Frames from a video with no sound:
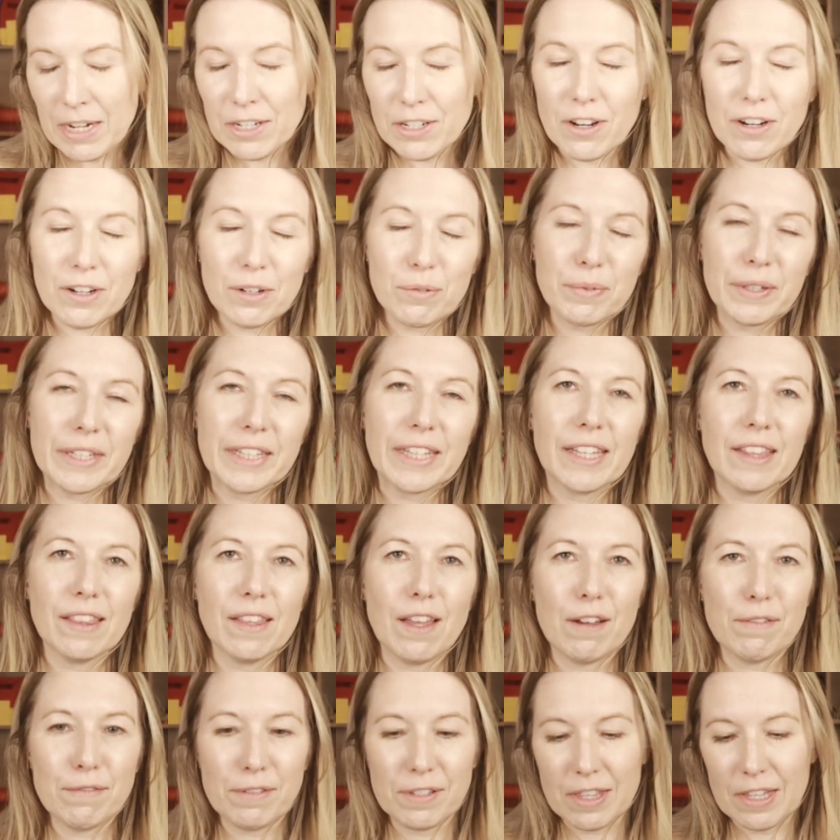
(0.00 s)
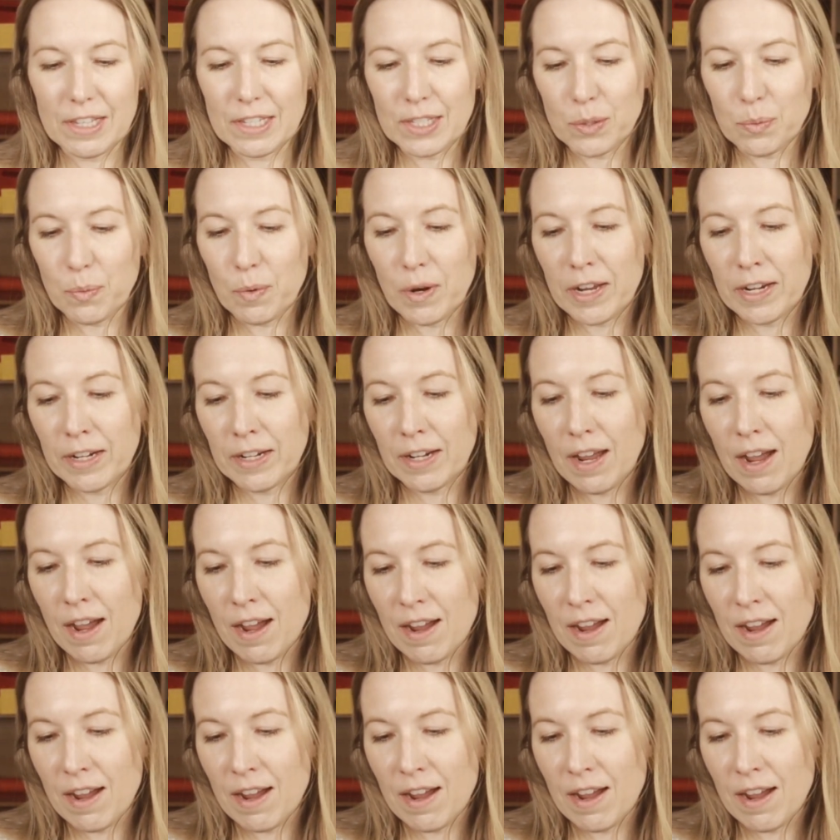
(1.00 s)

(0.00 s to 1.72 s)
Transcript: My daughter really loves this one.